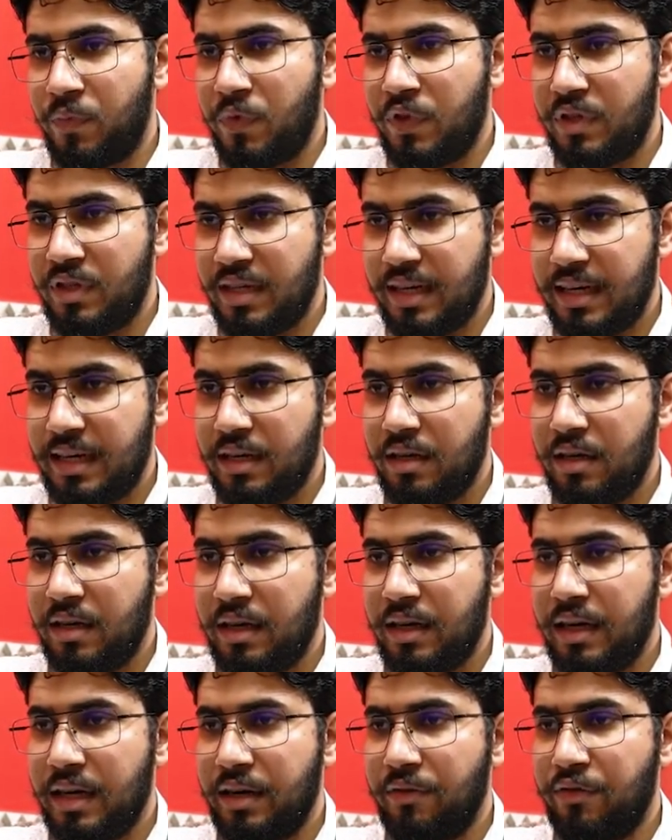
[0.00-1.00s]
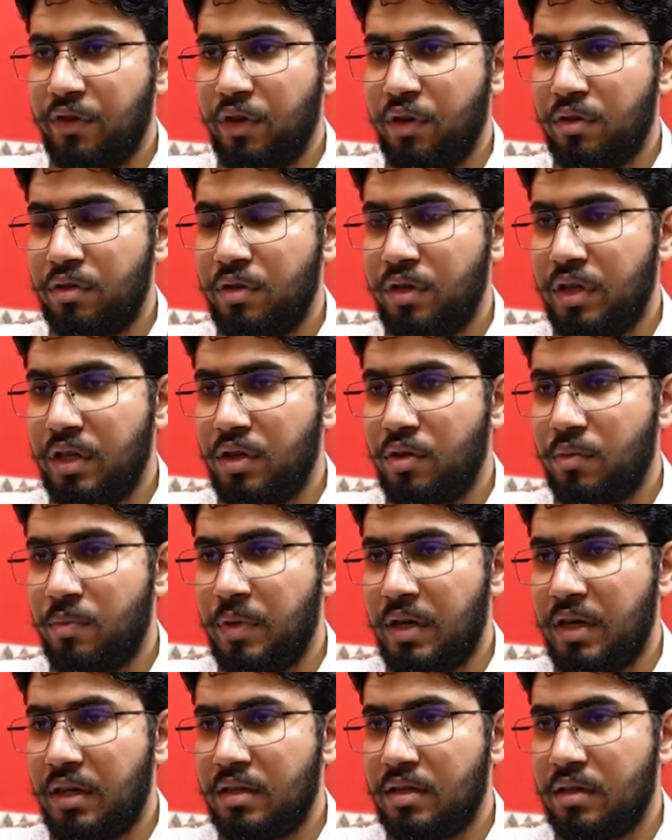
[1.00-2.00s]
z, and we also need to
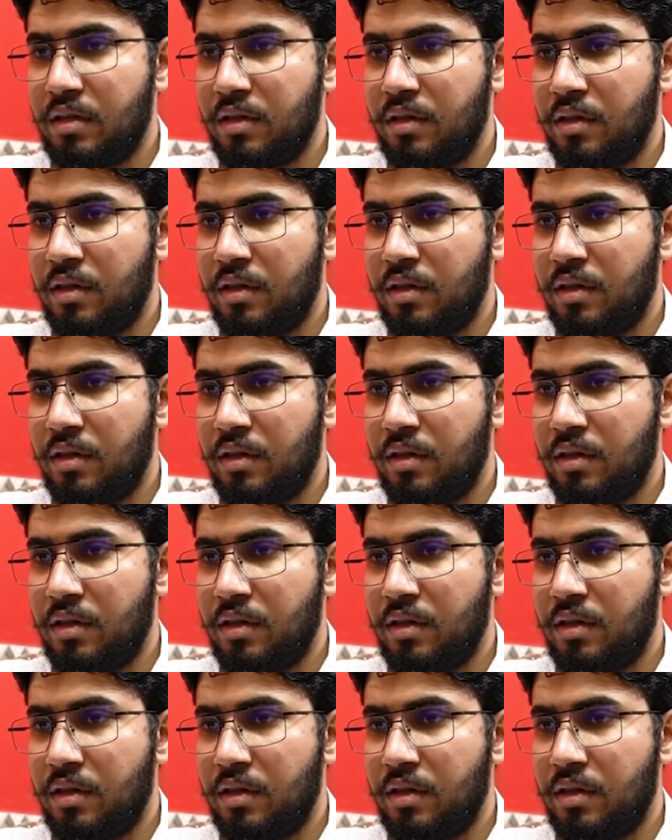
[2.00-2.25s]
pass